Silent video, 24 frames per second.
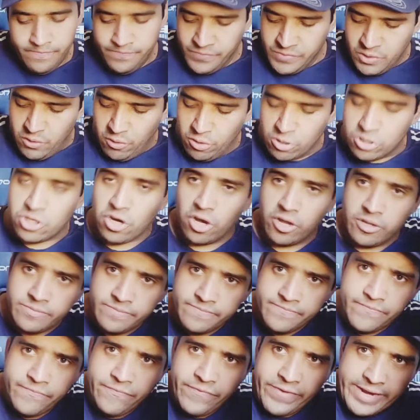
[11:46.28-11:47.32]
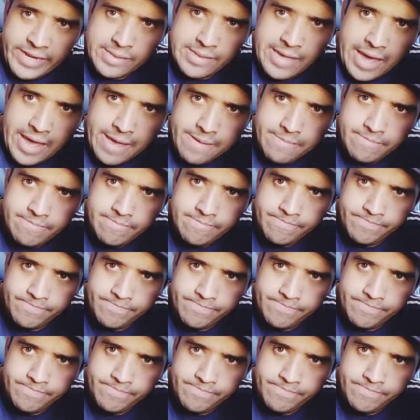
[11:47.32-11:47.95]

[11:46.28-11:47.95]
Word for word: Good shot, finish game.